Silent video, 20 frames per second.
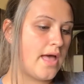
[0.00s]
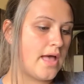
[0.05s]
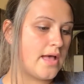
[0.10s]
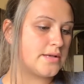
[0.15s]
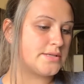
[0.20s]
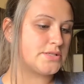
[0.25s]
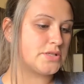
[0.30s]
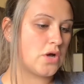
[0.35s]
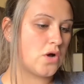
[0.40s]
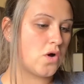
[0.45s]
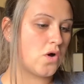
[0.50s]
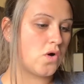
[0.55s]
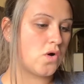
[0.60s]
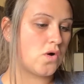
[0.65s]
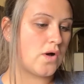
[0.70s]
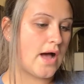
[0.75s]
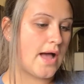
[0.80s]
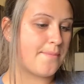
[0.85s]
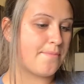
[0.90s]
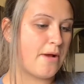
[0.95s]
So
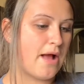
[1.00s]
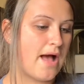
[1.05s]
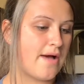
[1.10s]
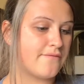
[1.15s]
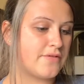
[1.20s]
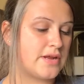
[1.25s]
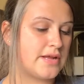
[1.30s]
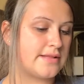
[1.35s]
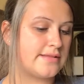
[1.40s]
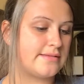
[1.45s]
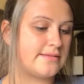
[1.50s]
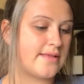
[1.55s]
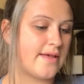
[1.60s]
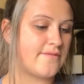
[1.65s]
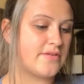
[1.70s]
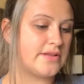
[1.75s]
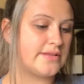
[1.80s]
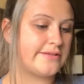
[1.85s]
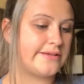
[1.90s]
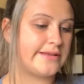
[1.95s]
I profited
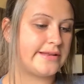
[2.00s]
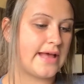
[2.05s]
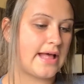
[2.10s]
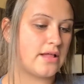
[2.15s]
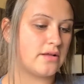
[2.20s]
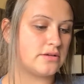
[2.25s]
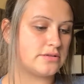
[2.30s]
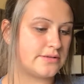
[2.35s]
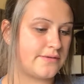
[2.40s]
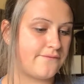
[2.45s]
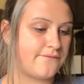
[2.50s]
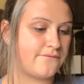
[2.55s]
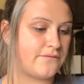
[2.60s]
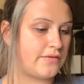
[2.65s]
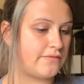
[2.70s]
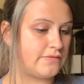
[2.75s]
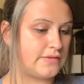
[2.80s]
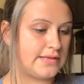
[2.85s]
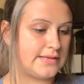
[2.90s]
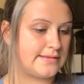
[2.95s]
seventeen dollars and
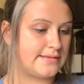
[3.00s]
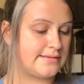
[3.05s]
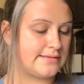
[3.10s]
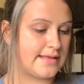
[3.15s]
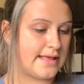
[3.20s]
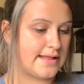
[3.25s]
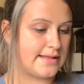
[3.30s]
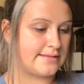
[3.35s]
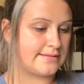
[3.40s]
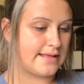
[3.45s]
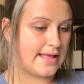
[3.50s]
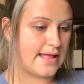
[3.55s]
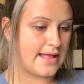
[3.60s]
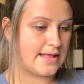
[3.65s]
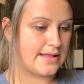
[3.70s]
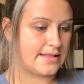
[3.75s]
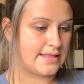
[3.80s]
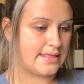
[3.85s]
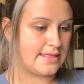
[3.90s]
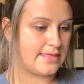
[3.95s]
fifty cents
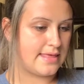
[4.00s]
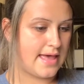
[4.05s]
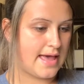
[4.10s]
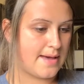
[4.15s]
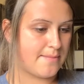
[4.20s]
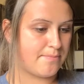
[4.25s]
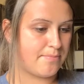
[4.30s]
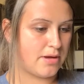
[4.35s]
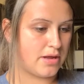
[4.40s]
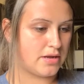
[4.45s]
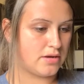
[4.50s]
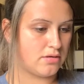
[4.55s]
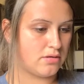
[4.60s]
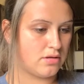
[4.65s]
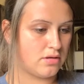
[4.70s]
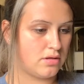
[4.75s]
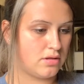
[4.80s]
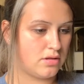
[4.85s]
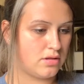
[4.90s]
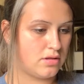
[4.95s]
on that
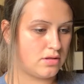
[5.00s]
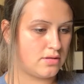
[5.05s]
bundle.